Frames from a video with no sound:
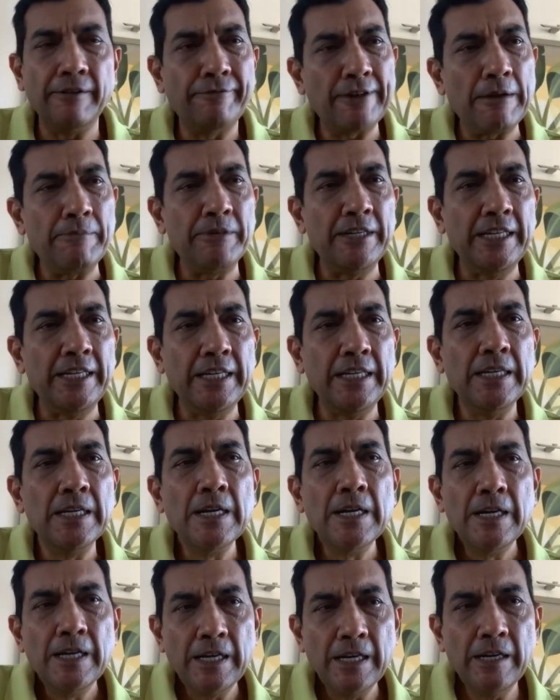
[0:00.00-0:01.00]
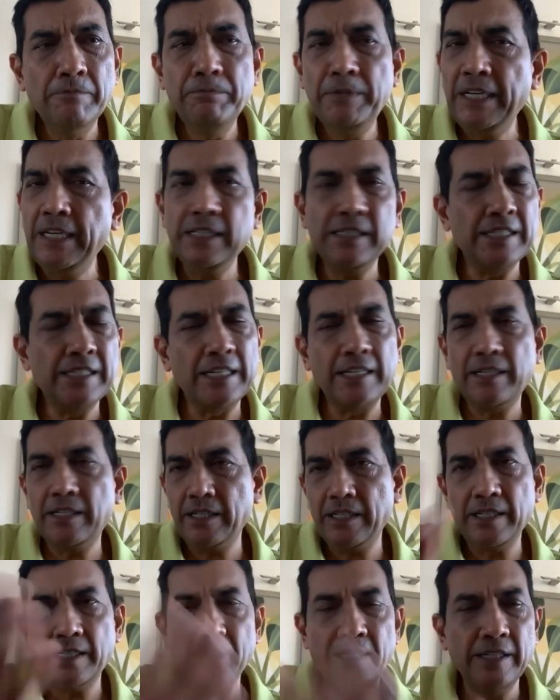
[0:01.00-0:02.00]
family meals, and
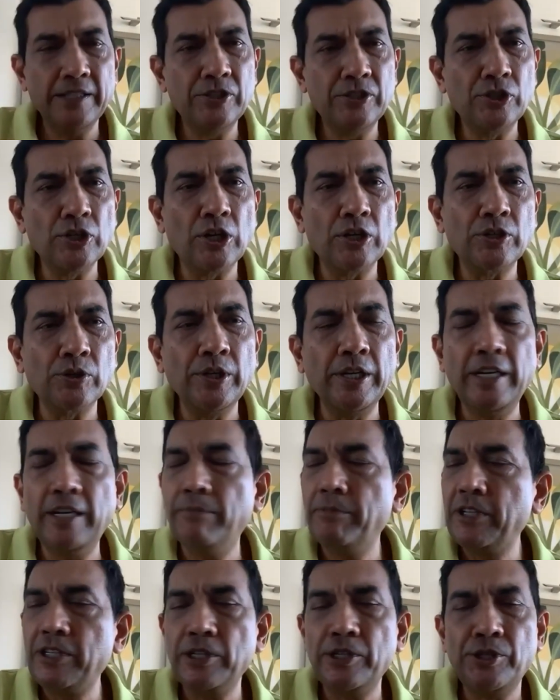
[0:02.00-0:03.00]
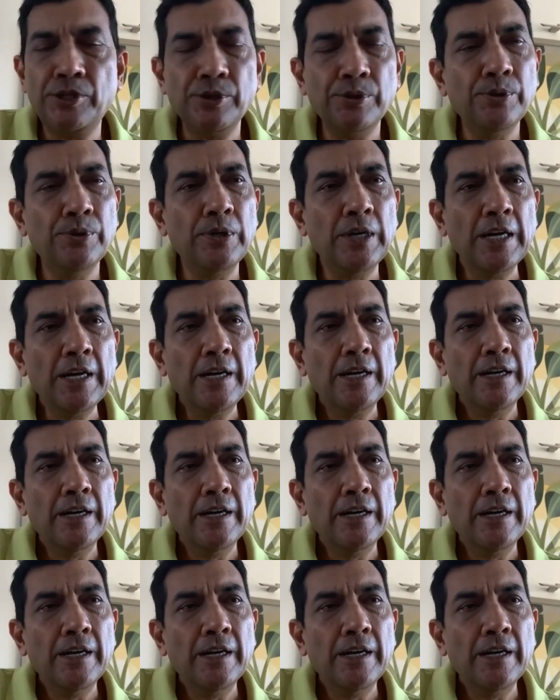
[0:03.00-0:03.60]
it's not only limited to